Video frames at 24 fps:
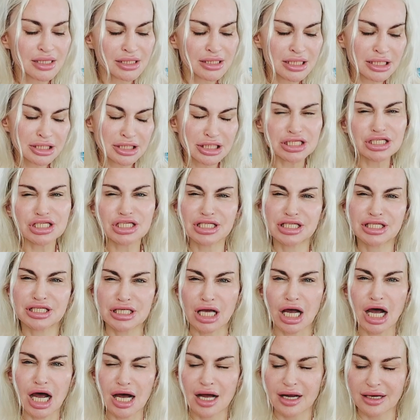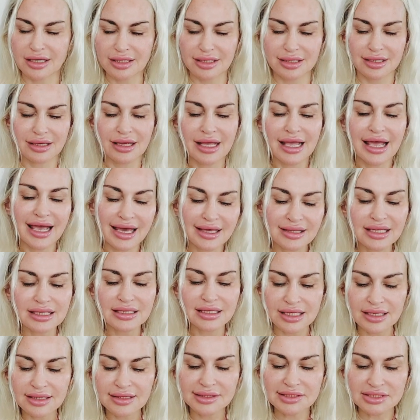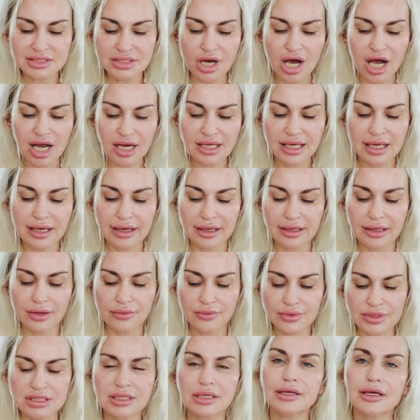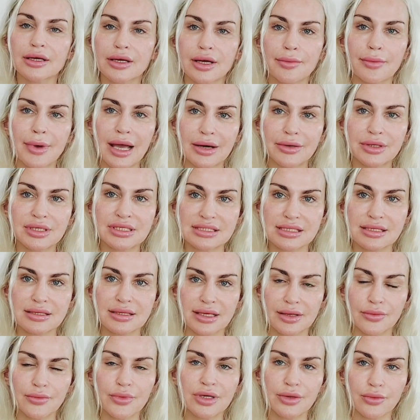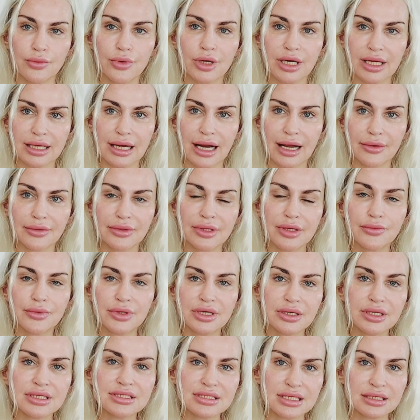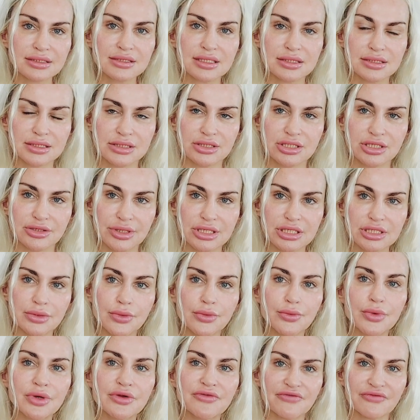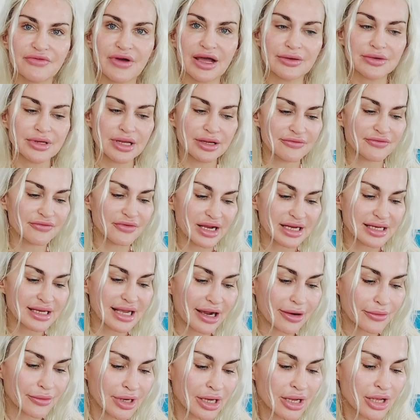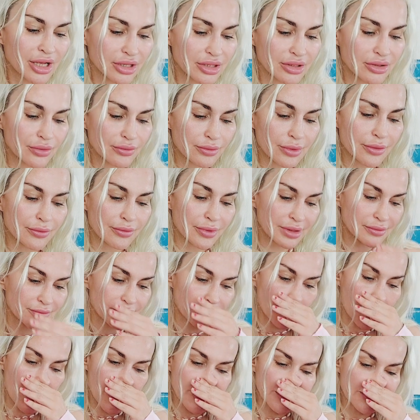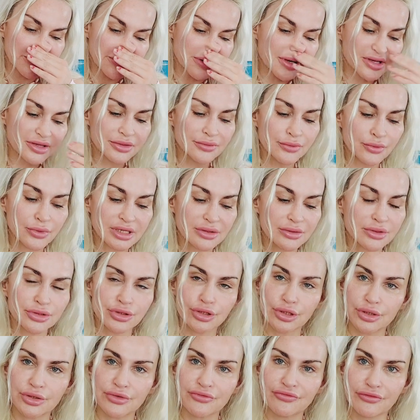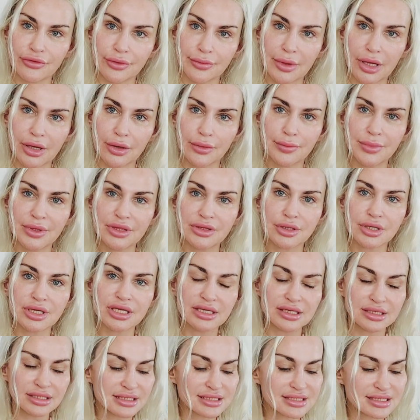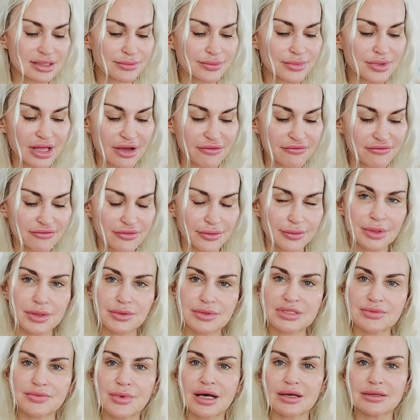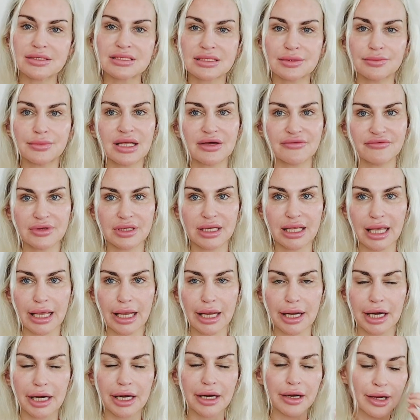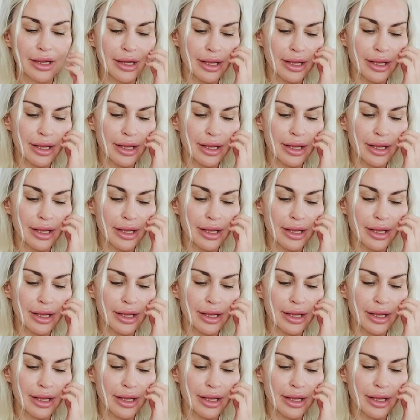let's just talk. And then in the talking, what's gonna come out is that they wanna work it out. They wanna assess the situation, they wanna find out, you know, what went wrong, and they're gonna wanna learn from you. But they're gonna need some love from you as well, some love and care,